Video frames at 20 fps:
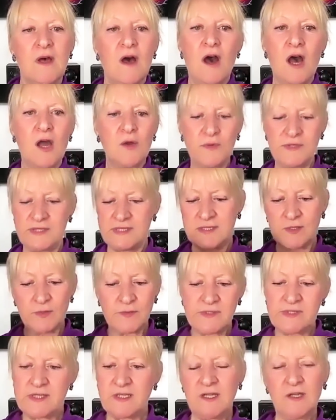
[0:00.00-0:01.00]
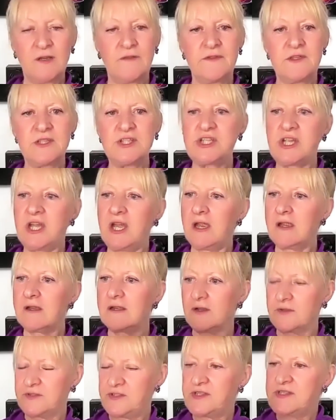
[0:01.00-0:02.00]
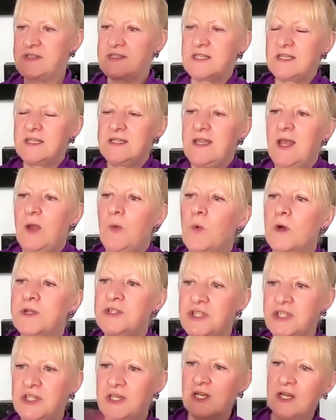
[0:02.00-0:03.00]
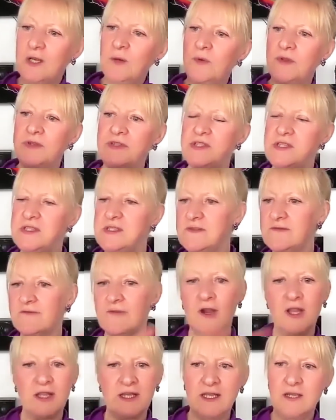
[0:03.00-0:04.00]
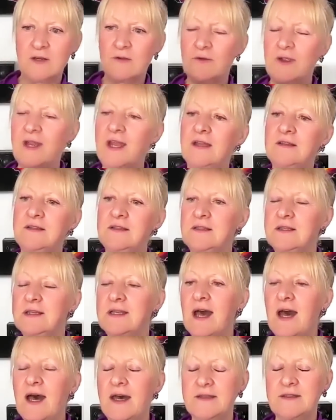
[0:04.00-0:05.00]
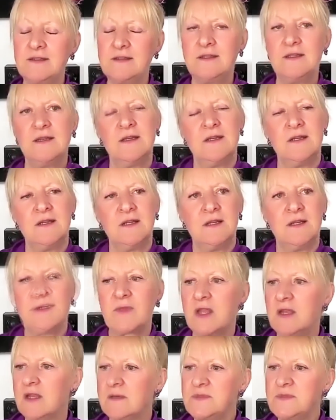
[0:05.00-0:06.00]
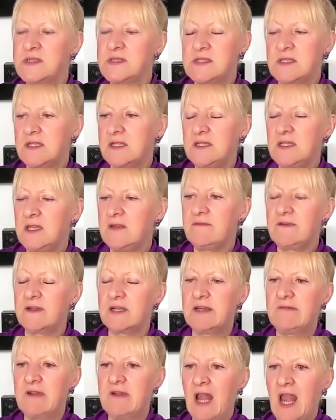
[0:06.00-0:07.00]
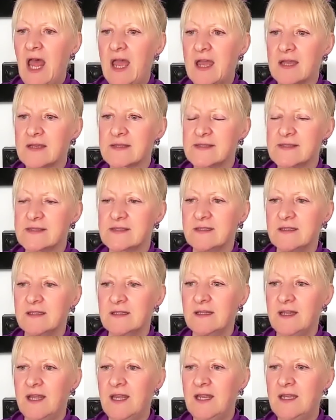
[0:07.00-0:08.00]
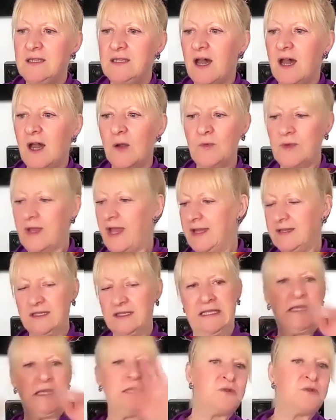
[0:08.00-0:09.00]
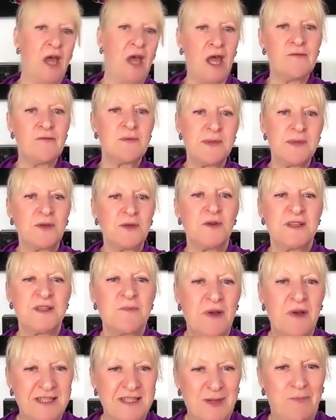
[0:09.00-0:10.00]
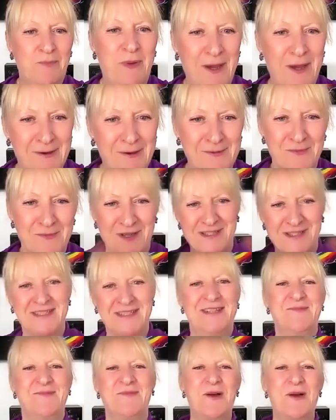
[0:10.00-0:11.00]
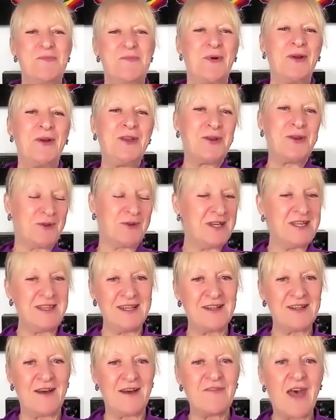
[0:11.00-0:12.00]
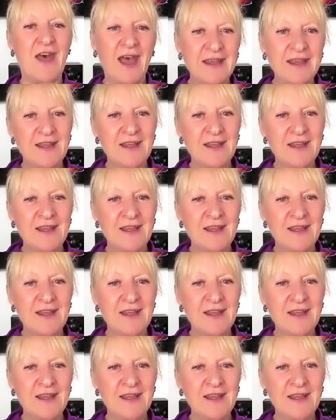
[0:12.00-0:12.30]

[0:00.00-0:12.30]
I was still sitting on the chair and I was just sitting there watching her while she's frolicking around in the garden, and I'm just sitting there very relaxed. And I hadn't keeled over because my spirit wasn't in my body or anything like that.